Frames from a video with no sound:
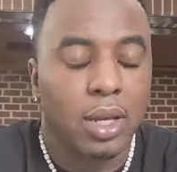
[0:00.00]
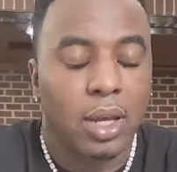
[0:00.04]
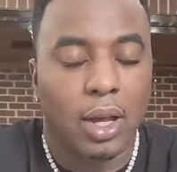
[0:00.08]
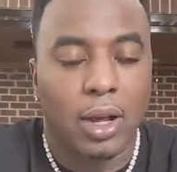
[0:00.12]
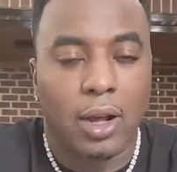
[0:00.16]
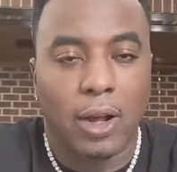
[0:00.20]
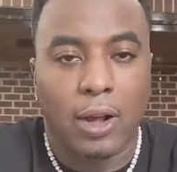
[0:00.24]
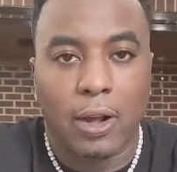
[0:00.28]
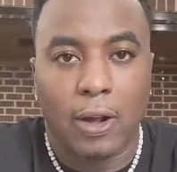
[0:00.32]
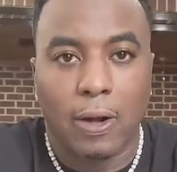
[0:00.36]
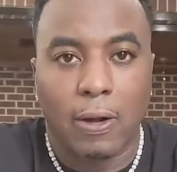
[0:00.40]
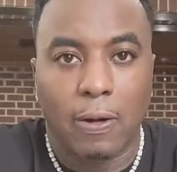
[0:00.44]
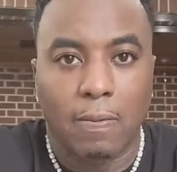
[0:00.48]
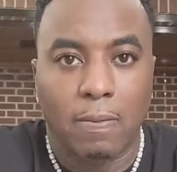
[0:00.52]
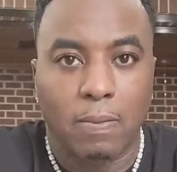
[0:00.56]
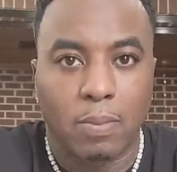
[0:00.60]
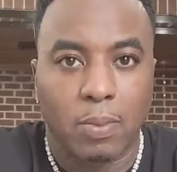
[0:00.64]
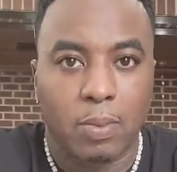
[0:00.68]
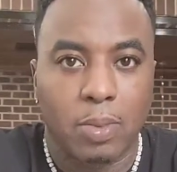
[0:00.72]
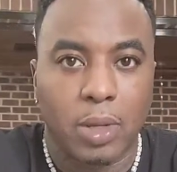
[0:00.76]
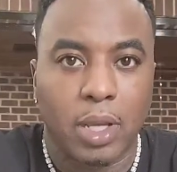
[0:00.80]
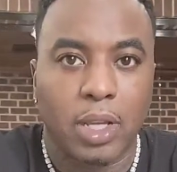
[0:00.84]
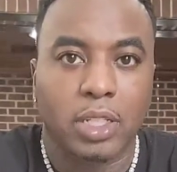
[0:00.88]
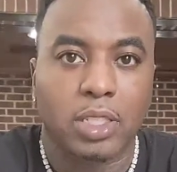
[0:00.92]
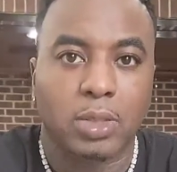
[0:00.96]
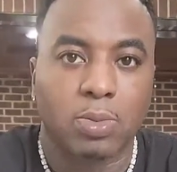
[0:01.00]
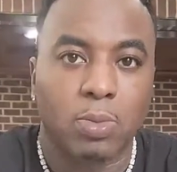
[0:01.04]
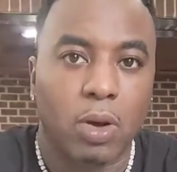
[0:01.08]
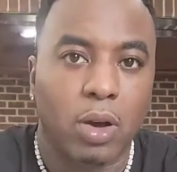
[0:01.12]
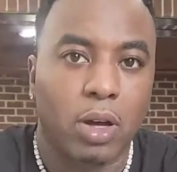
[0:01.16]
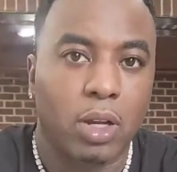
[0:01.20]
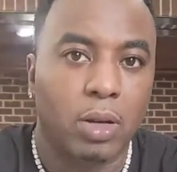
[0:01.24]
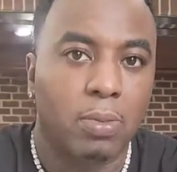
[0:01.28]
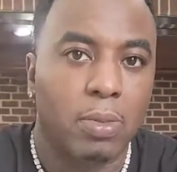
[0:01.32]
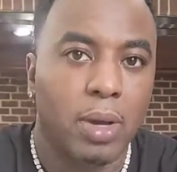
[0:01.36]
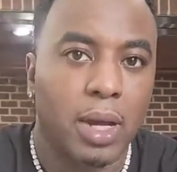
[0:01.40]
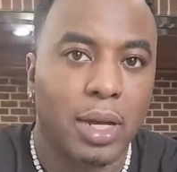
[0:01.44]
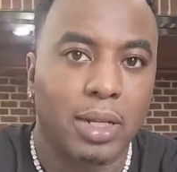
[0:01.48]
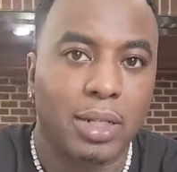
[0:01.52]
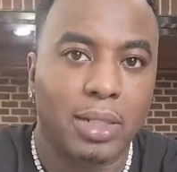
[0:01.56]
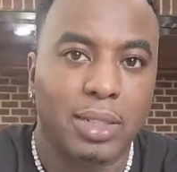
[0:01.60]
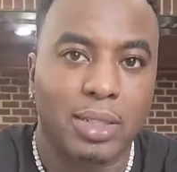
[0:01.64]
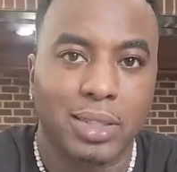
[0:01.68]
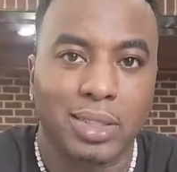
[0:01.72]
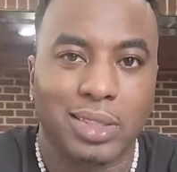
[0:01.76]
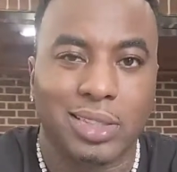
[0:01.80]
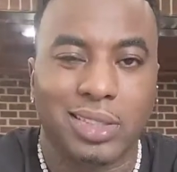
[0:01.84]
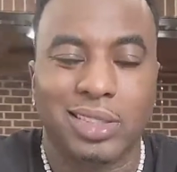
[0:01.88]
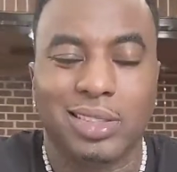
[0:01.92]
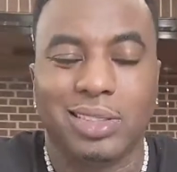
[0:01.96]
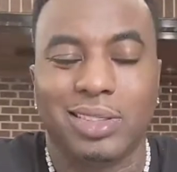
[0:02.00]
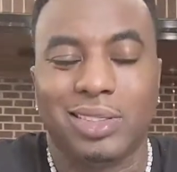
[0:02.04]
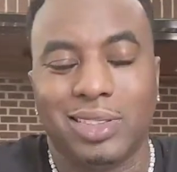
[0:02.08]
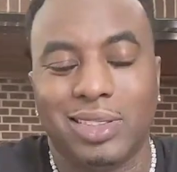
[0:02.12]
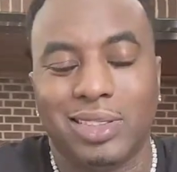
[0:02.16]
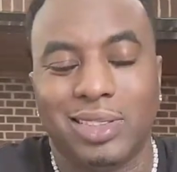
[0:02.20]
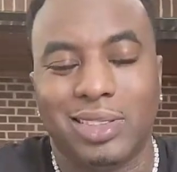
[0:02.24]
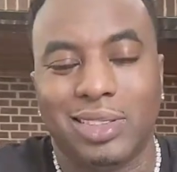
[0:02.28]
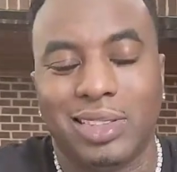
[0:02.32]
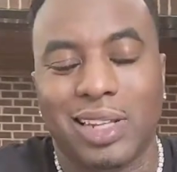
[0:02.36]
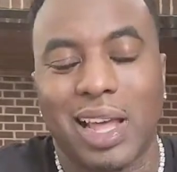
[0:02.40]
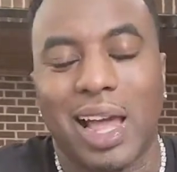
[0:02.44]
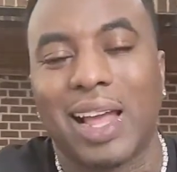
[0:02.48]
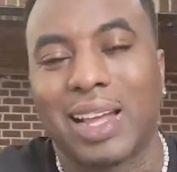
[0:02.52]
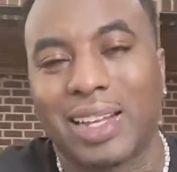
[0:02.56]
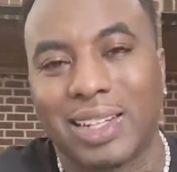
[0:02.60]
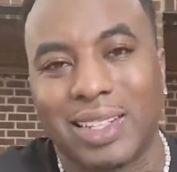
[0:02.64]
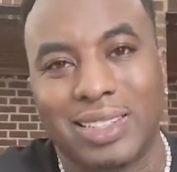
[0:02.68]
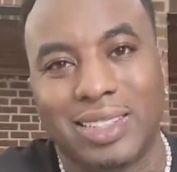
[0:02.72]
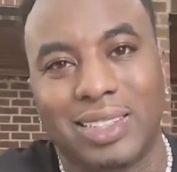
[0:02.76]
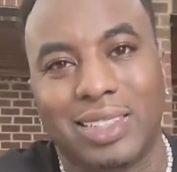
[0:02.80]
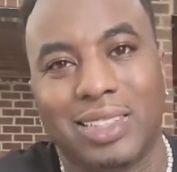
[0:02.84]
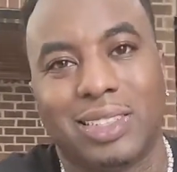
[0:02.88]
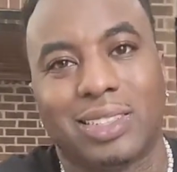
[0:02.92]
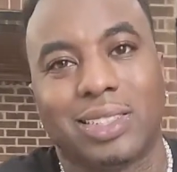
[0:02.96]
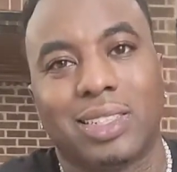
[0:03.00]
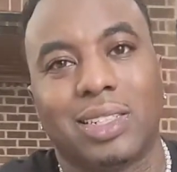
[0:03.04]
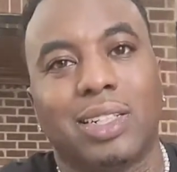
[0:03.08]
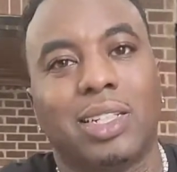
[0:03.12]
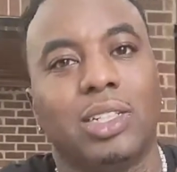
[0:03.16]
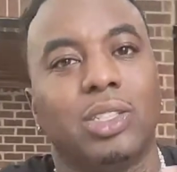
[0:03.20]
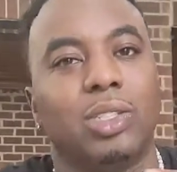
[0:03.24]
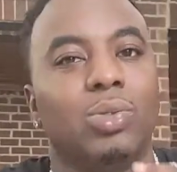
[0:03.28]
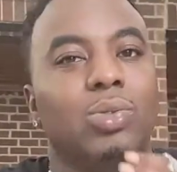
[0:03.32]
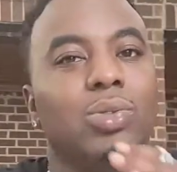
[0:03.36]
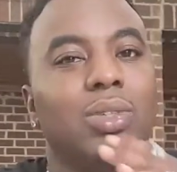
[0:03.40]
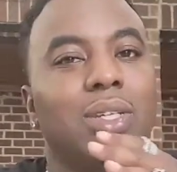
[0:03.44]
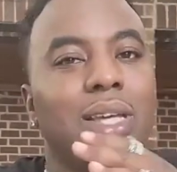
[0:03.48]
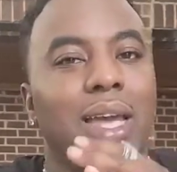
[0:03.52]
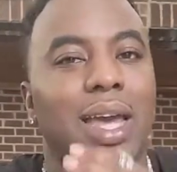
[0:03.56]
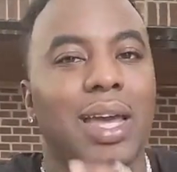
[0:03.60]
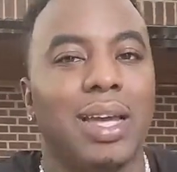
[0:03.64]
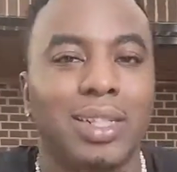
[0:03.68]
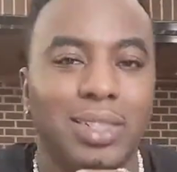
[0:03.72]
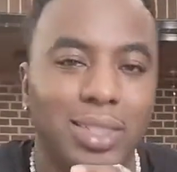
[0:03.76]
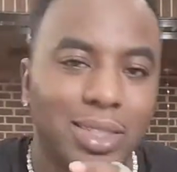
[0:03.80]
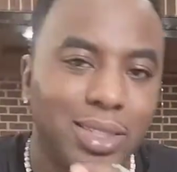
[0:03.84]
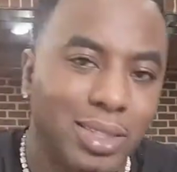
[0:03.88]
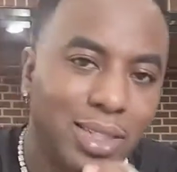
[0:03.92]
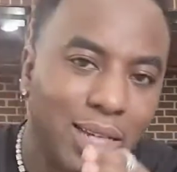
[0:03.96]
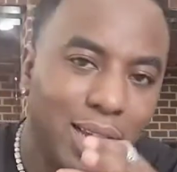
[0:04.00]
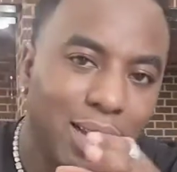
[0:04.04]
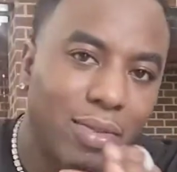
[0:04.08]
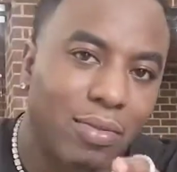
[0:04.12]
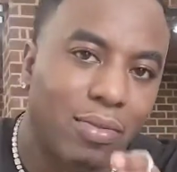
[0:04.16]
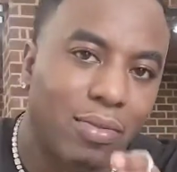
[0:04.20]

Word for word: Um, being smart about it, just not just because you can't just get